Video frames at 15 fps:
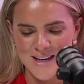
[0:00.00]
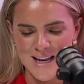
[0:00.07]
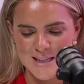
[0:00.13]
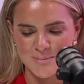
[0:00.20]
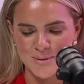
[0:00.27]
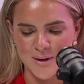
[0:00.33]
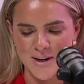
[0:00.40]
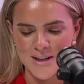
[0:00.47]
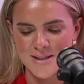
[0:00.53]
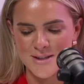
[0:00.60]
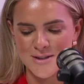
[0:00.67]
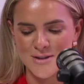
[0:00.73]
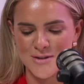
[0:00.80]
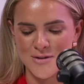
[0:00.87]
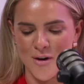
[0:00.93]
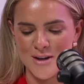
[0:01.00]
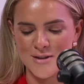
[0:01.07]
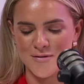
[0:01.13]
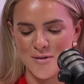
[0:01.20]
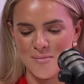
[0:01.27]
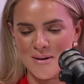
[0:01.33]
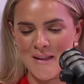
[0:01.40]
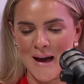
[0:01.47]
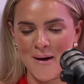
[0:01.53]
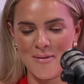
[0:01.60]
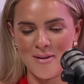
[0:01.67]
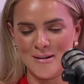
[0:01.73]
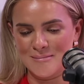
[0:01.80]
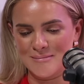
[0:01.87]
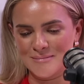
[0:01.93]
Let's be honest, it's just not as fun
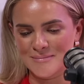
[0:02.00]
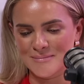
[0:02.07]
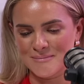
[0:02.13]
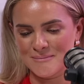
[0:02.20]
without them.